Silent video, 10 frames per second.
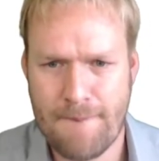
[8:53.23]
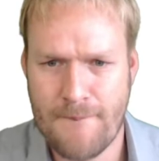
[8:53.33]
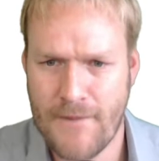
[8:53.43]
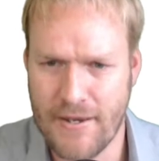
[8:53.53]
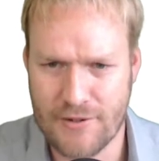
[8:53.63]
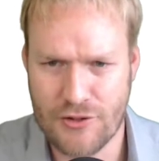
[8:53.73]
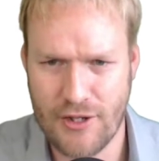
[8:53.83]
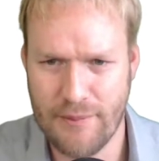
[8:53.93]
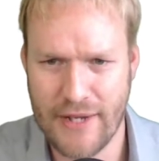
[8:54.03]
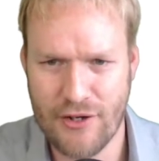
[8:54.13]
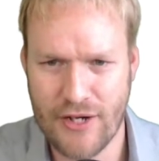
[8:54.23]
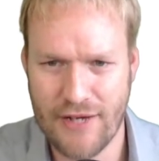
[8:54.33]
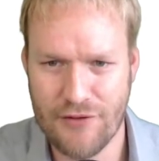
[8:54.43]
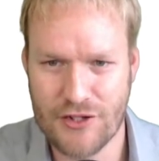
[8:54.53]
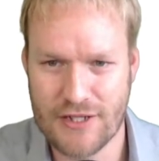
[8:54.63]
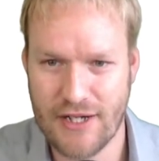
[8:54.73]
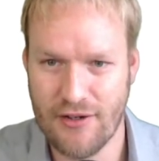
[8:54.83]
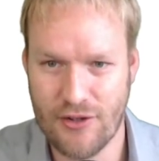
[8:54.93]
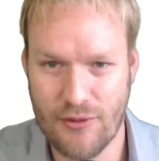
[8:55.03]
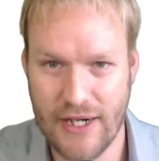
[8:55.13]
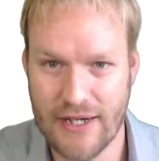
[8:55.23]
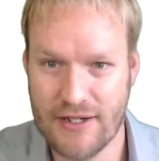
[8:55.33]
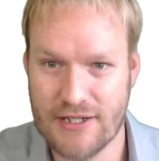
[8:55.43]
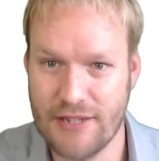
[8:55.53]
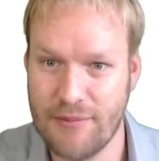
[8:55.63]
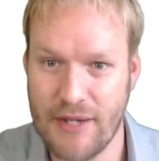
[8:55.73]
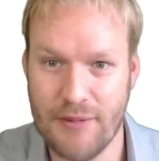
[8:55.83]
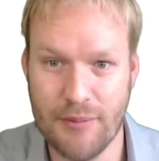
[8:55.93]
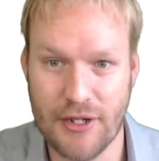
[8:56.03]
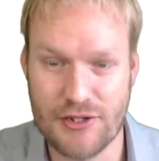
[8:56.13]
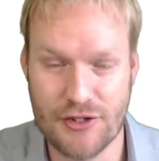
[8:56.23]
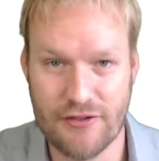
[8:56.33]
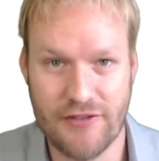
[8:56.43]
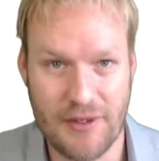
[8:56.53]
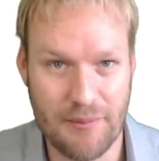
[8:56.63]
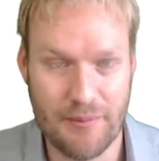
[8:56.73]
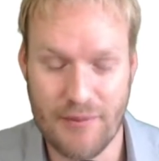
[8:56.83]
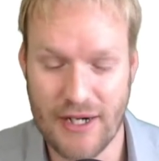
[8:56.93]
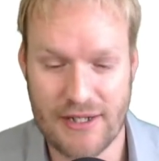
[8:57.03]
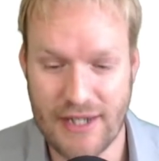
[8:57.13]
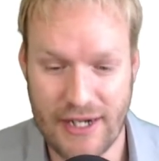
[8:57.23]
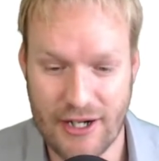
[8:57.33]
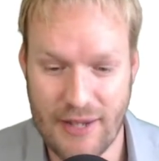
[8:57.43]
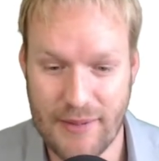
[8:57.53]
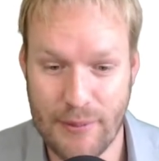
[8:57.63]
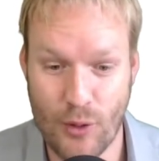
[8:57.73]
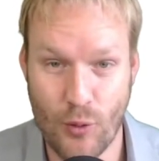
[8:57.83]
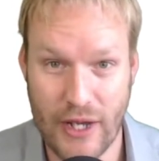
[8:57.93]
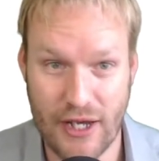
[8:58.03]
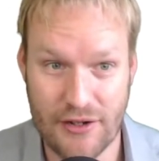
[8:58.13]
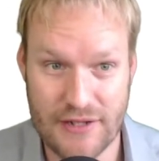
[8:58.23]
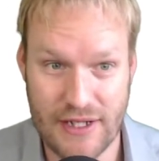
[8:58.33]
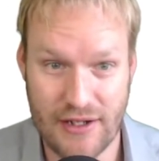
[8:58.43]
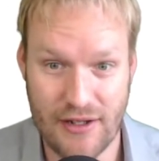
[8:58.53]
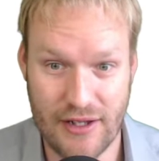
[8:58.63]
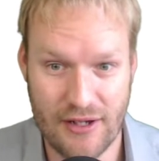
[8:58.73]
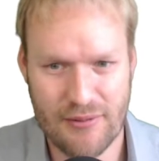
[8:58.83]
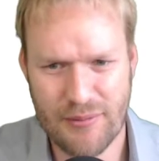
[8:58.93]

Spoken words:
Okay, so I may not have it to scale. The y-intercept may be positive. My diagram may be way out of scale here.